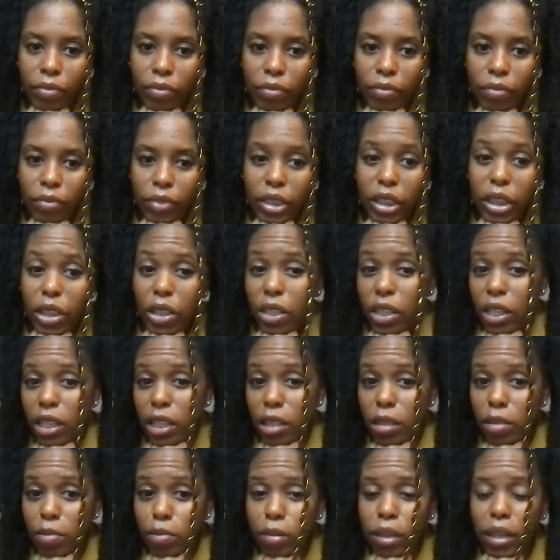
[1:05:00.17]
Do you
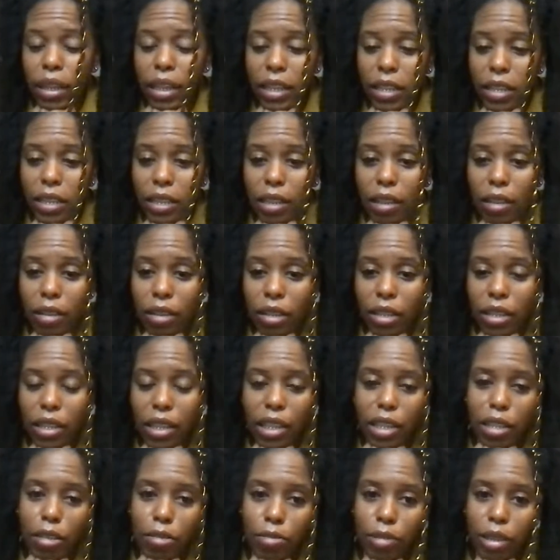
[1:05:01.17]
still plan to go to
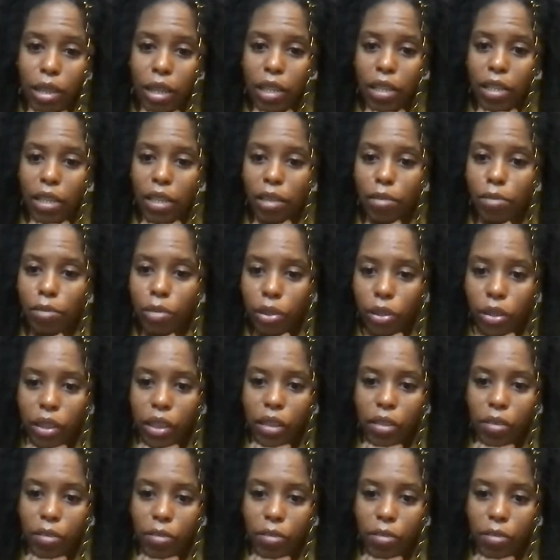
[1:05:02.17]
Zanzibar at some point?